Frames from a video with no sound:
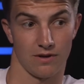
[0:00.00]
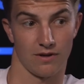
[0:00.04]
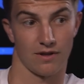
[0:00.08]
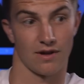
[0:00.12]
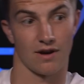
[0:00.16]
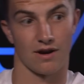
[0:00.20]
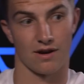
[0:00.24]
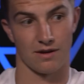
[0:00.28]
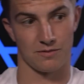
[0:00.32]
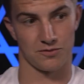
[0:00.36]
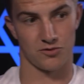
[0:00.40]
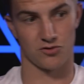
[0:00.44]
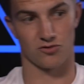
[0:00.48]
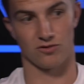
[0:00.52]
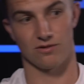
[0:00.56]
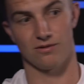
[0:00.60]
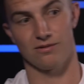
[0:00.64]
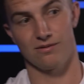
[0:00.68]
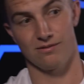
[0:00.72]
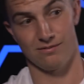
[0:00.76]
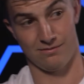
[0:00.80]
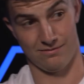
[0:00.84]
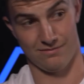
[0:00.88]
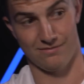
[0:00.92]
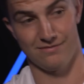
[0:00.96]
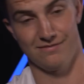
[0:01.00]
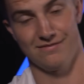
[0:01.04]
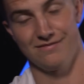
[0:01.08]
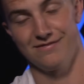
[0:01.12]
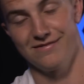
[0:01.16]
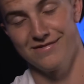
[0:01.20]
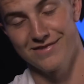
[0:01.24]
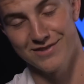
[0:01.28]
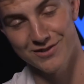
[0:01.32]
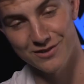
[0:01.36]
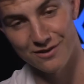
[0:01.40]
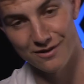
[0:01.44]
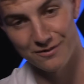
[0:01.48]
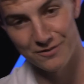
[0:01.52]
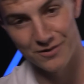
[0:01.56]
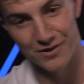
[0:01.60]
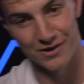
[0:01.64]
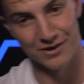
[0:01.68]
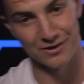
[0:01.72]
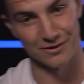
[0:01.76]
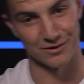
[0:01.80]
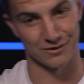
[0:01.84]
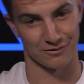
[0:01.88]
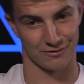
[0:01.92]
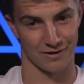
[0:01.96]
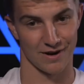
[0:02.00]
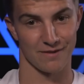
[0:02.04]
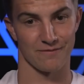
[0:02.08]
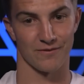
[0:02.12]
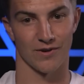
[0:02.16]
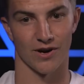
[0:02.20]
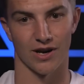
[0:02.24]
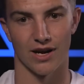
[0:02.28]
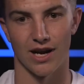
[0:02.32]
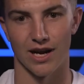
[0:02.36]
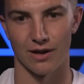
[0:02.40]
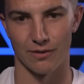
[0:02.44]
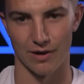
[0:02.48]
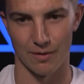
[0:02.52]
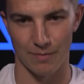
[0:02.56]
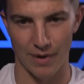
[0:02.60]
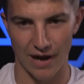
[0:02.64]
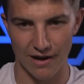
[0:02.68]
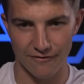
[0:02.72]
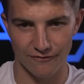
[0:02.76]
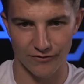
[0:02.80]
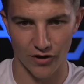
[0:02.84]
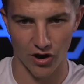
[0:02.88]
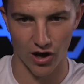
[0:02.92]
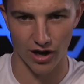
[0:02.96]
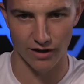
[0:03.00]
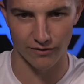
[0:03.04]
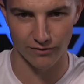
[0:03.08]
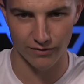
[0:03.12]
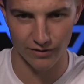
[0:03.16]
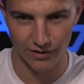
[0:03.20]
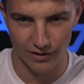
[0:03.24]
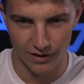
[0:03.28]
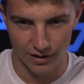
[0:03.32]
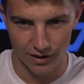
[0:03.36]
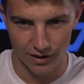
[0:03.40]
though, that Armstrong. So I've heard on the grapevine. Anyway, pack five.